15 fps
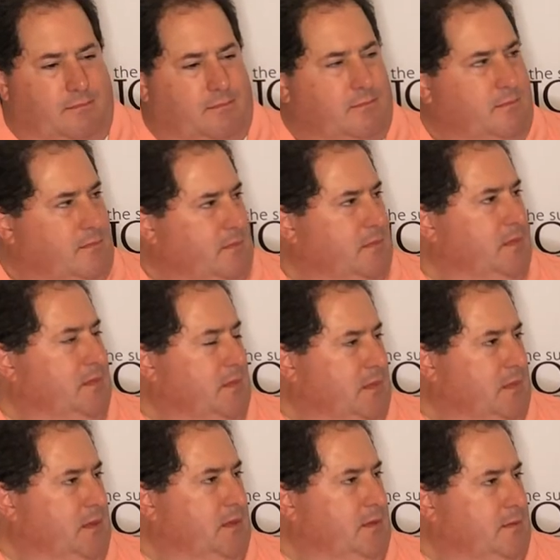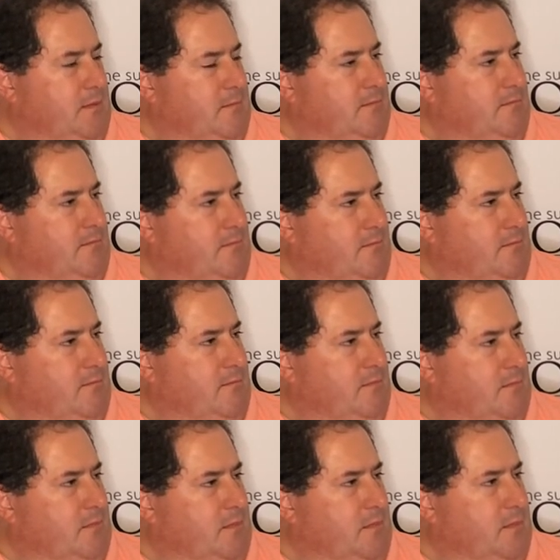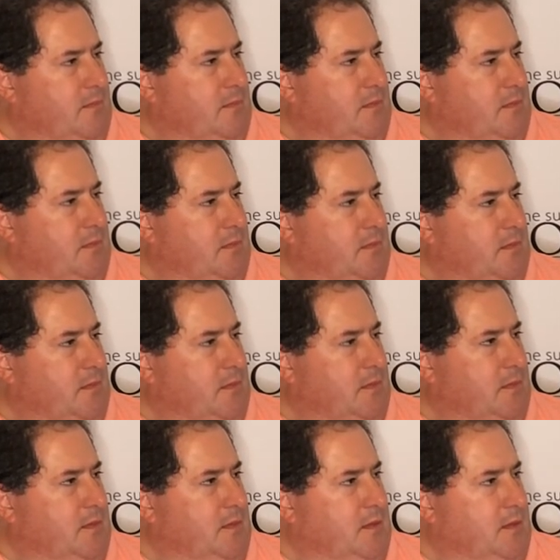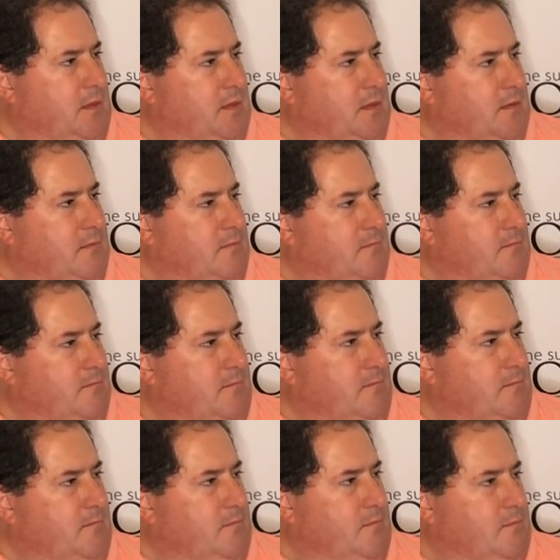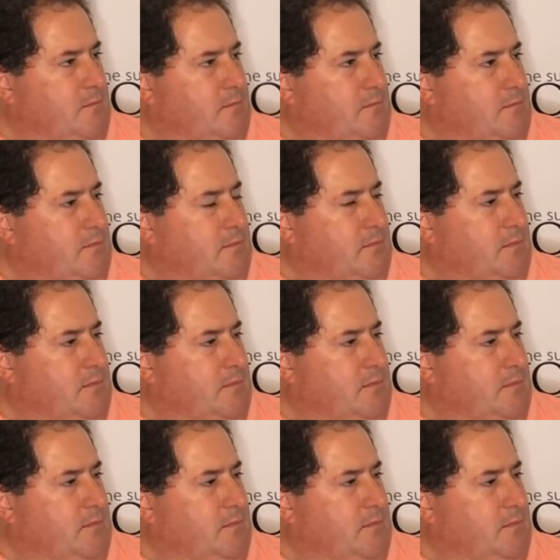The person shown says nothing.